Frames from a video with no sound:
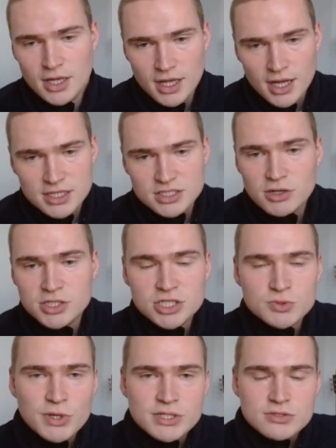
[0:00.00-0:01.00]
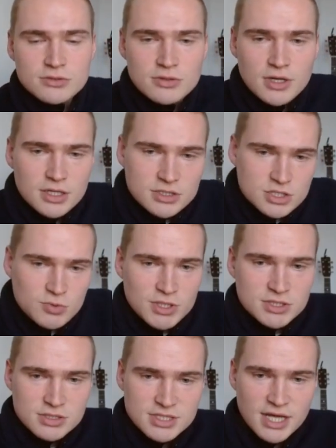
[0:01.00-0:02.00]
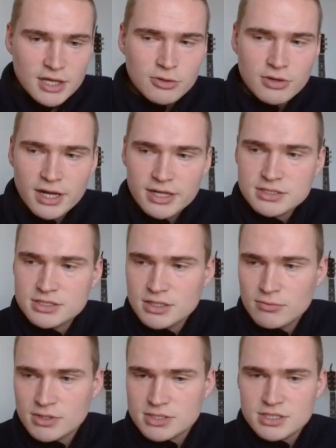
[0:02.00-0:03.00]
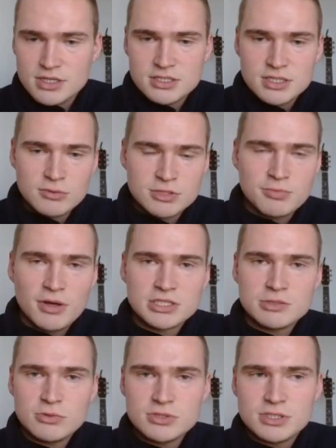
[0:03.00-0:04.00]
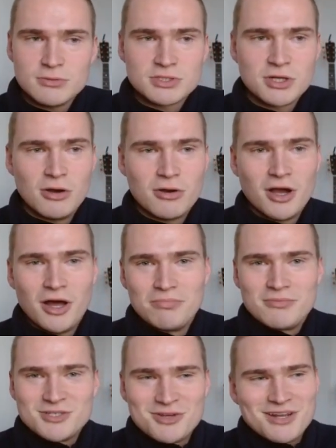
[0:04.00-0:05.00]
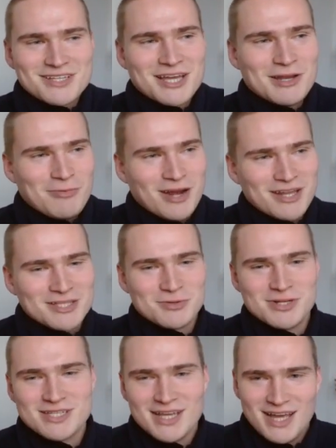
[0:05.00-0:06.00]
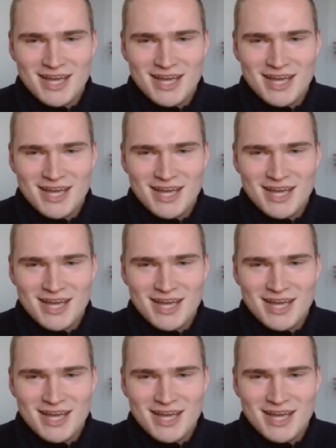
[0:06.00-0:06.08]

Uh, so I just wanted to uh, just wanted to take a look at it, see what's uh, see what's possible, see what's going on. So let's get right into it.